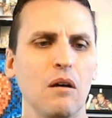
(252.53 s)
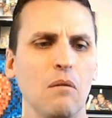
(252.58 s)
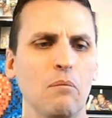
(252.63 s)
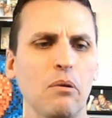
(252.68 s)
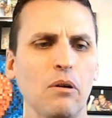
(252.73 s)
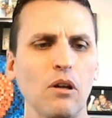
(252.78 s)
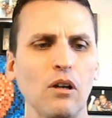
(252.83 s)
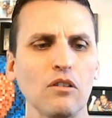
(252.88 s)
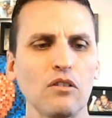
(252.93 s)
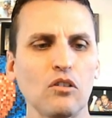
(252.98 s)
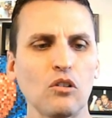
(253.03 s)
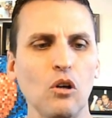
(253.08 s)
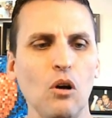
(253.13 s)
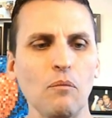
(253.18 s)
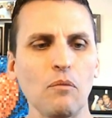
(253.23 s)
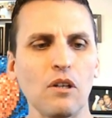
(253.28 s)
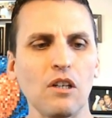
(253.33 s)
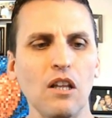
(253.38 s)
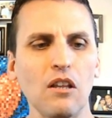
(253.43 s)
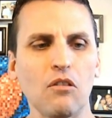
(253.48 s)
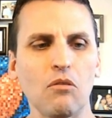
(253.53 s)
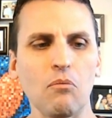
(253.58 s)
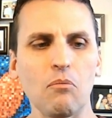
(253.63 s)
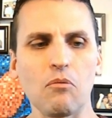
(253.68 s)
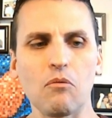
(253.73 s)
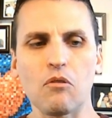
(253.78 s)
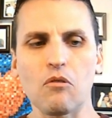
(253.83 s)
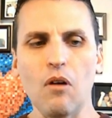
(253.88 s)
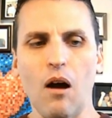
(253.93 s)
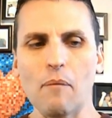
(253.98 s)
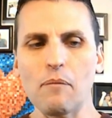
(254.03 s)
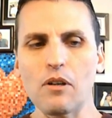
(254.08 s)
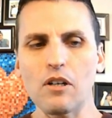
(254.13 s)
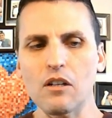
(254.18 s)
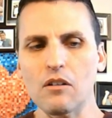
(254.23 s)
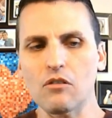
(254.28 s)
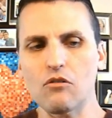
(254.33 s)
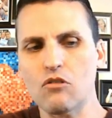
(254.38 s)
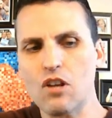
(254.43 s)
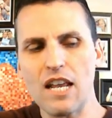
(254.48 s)
But also, I'm
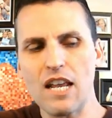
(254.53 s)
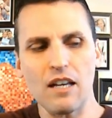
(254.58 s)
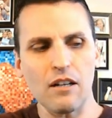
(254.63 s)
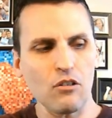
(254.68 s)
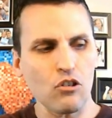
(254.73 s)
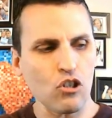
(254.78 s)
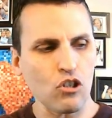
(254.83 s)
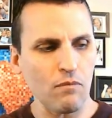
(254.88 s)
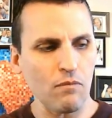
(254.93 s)
gonna take a.